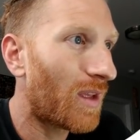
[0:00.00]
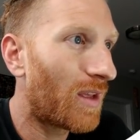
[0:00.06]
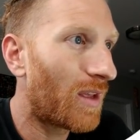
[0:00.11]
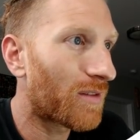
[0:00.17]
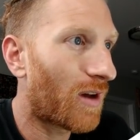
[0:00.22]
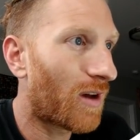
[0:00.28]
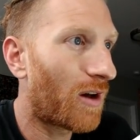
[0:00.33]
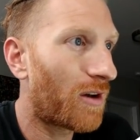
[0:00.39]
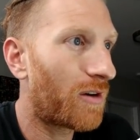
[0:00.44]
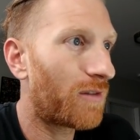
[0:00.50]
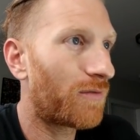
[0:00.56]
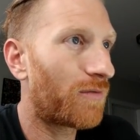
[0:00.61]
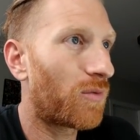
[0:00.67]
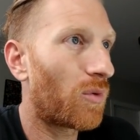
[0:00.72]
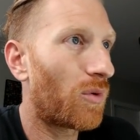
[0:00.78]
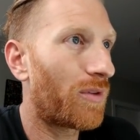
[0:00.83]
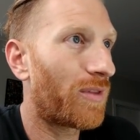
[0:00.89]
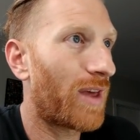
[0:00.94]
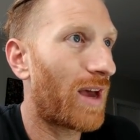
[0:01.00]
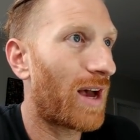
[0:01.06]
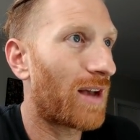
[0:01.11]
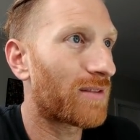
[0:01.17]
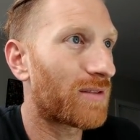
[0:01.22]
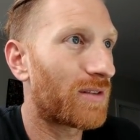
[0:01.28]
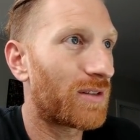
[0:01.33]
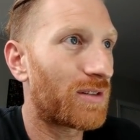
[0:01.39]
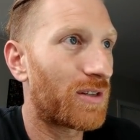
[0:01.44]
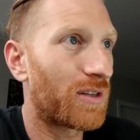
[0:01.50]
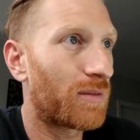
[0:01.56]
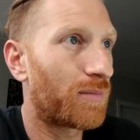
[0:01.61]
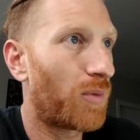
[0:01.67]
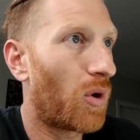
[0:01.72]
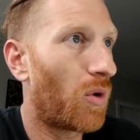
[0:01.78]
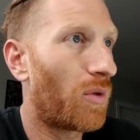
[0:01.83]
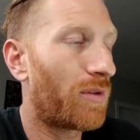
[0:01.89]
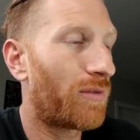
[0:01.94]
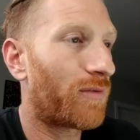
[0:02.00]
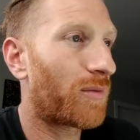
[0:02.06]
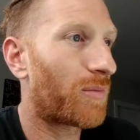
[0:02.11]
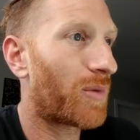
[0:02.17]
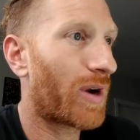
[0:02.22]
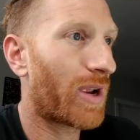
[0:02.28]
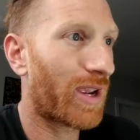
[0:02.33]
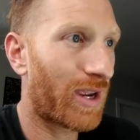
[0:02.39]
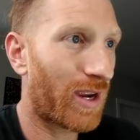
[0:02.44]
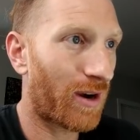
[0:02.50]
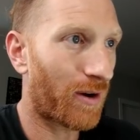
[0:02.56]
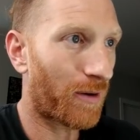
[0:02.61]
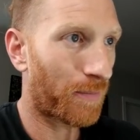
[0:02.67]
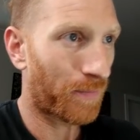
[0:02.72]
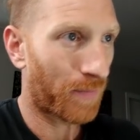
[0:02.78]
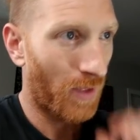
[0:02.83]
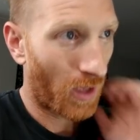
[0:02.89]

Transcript: is $104,000. It's just pulling from right here.